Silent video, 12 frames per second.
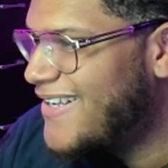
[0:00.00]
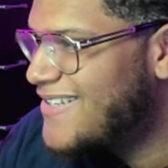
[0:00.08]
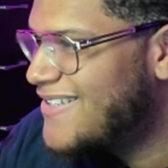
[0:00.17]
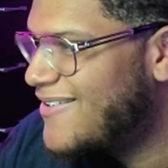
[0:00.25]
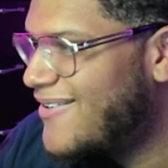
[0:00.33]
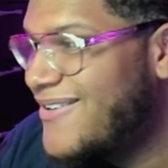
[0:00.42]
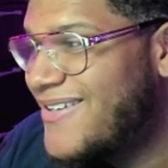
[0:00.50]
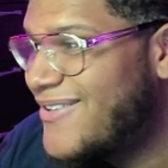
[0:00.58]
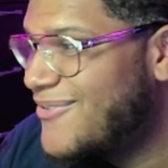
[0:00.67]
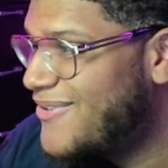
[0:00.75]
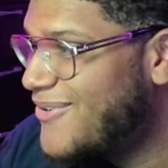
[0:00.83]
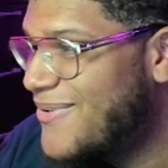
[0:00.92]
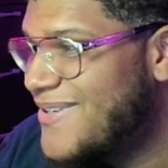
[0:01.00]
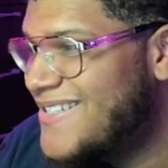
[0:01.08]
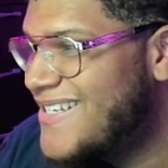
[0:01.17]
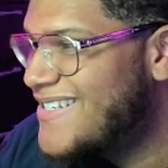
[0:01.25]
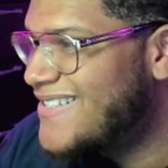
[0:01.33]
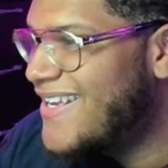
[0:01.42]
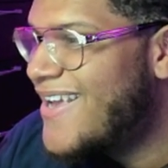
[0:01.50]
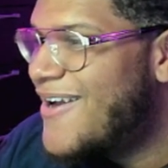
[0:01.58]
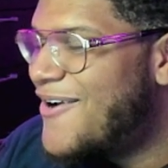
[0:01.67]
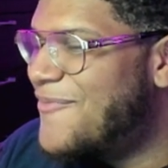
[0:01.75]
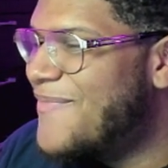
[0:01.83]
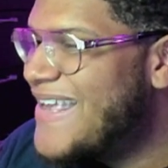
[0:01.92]
He's doing this easy,
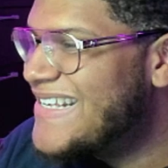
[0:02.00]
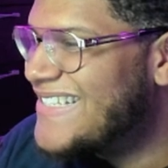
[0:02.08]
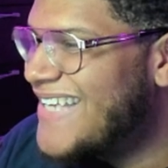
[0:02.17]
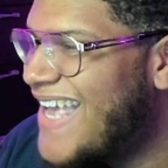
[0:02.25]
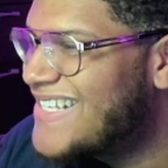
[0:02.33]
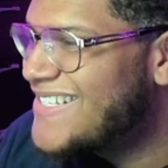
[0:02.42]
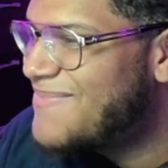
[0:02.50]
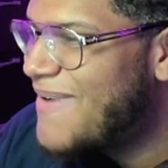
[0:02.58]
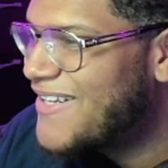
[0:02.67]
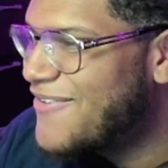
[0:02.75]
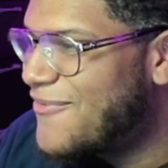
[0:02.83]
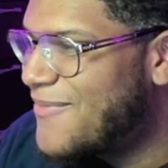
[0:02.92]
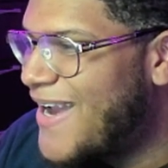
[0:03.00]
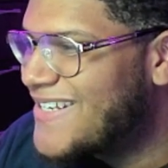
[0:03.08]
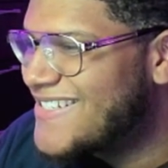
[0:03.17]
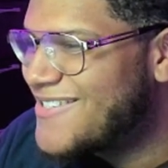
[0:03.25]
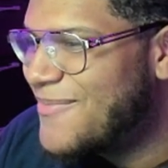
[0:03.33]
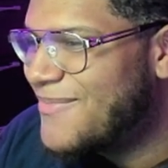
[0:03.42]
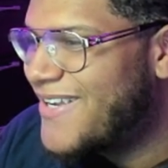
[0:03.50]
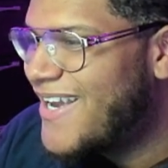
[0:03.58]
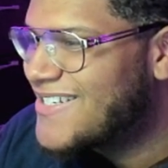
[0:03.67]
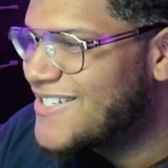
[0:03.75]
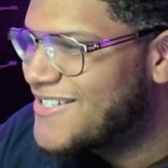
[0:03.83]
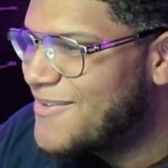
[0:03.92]
amazing, as expected from
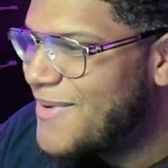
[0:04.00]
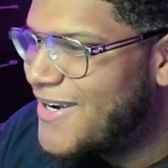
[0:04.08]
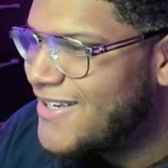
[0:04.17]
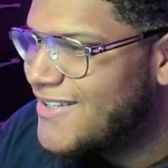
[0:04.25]
Gaja-sama.